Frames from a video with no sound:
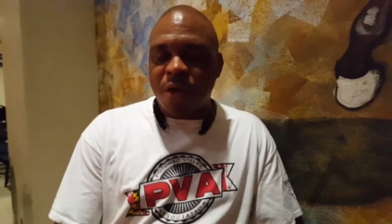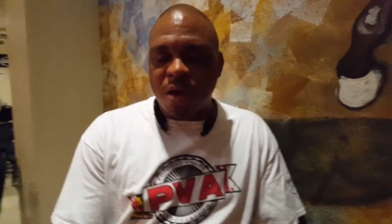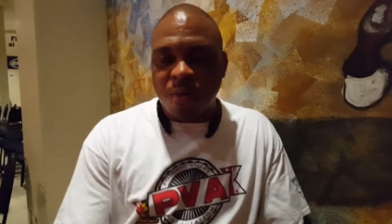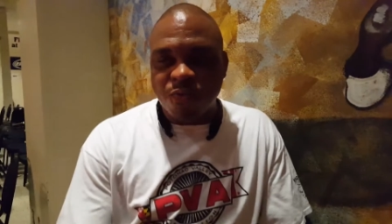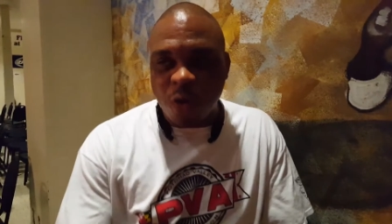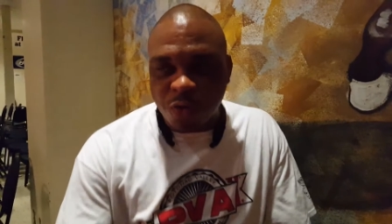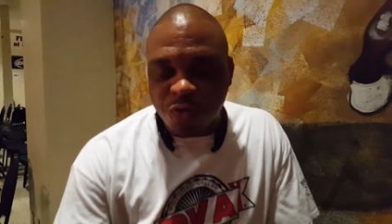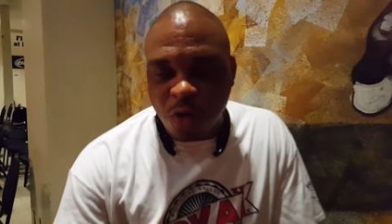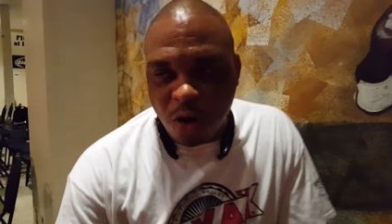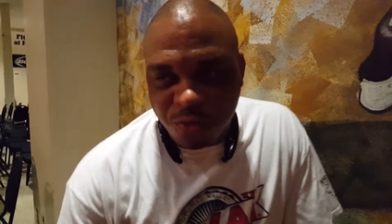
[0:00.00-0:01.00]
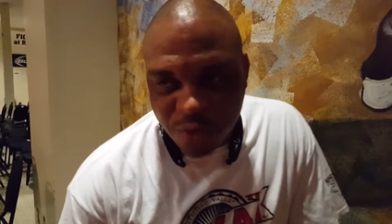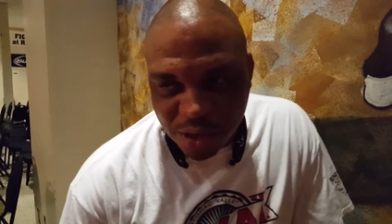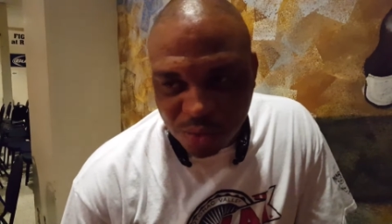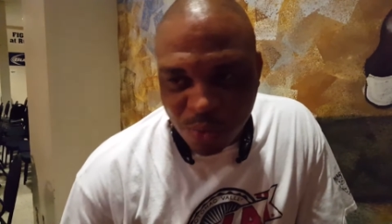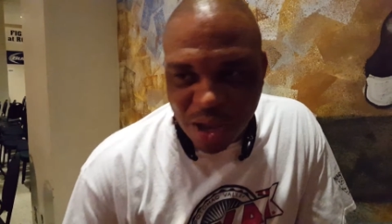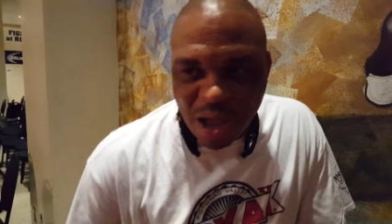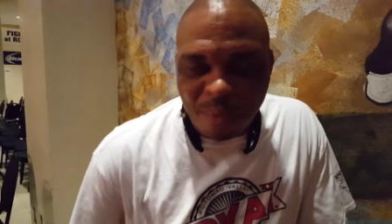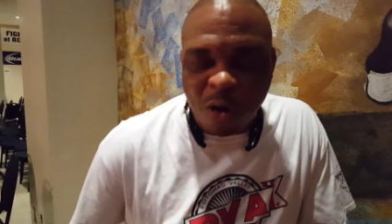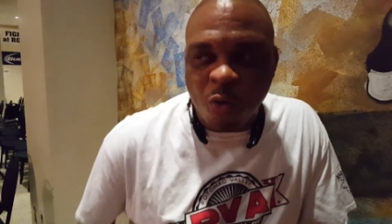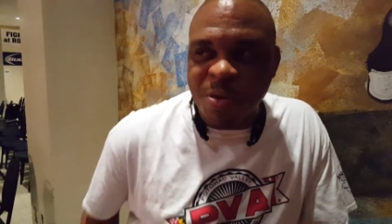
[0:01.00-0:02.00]
um, Rosecroft Raceway.
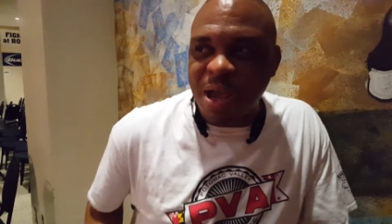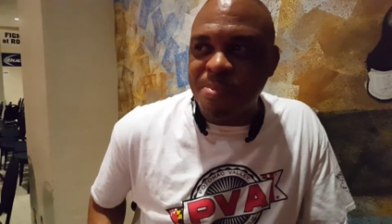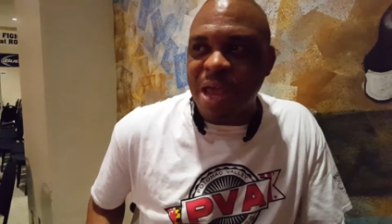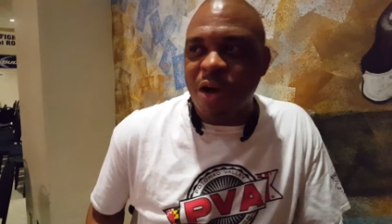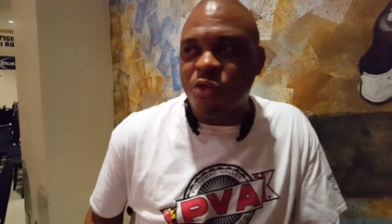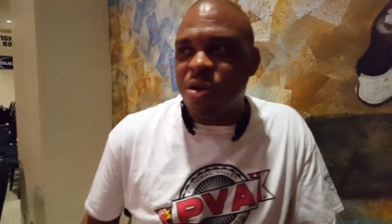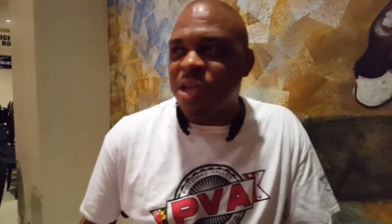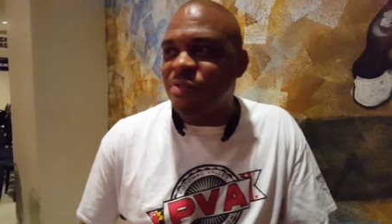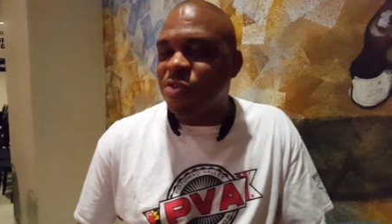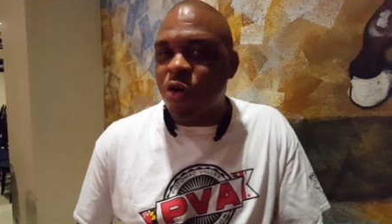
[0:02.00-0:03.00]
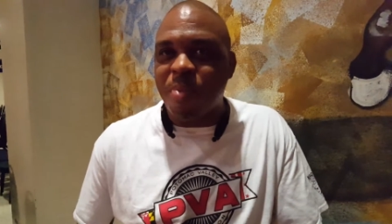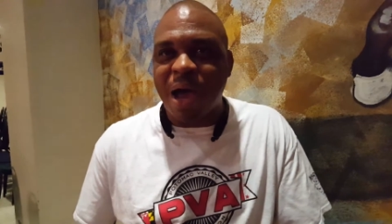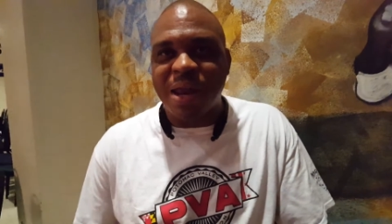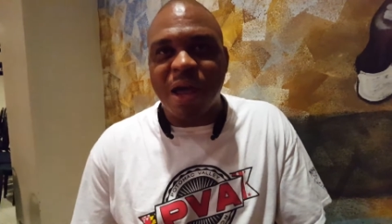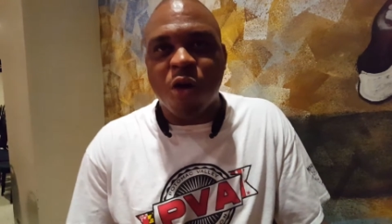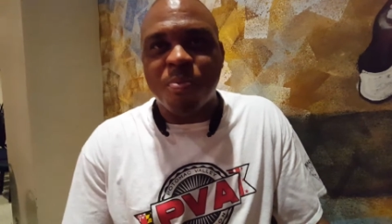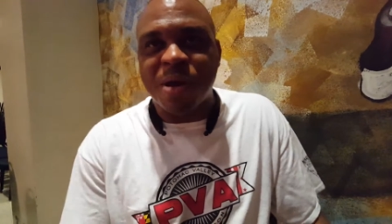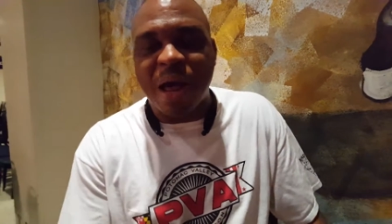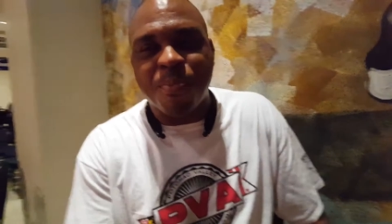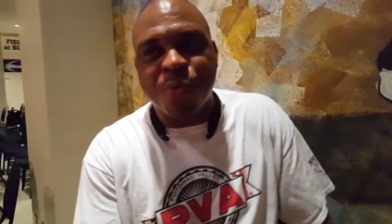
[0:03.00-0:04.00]
I'm hoping I'm not gonna leave nobody out,
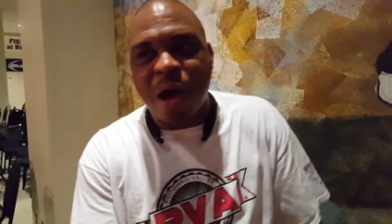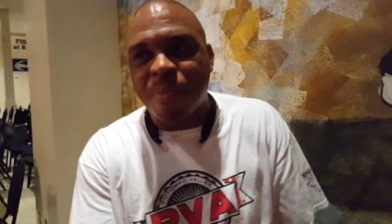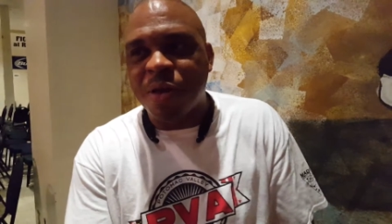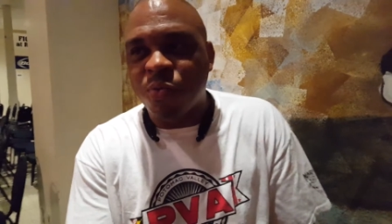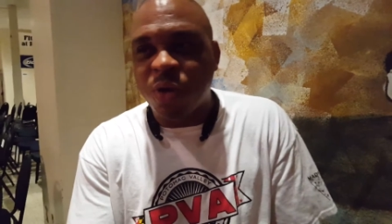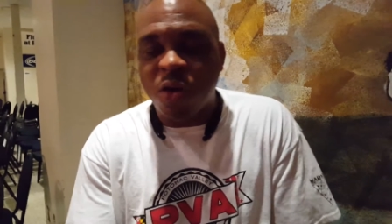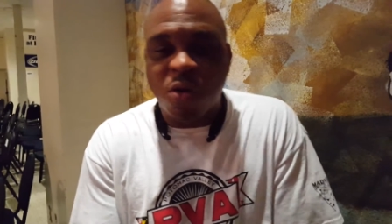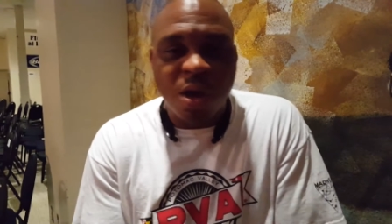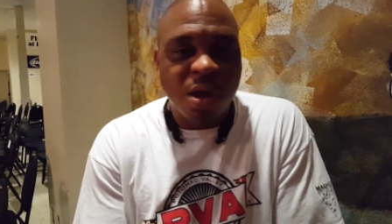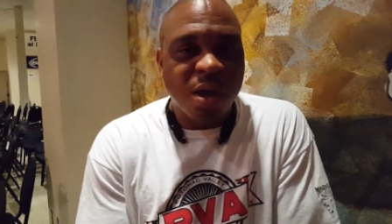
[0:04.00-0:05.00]
but I probably will